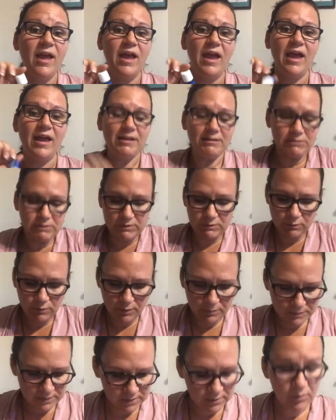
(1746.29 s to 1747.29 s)
and
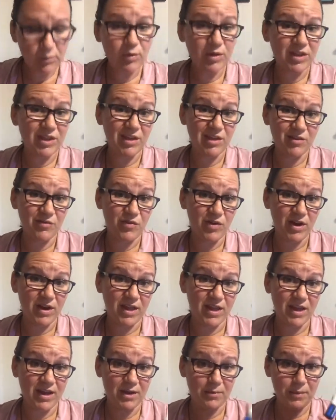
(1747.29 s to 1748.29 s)
it's really good for
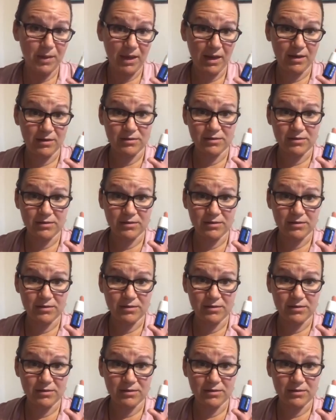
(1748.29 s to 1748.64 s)
any kind of pain.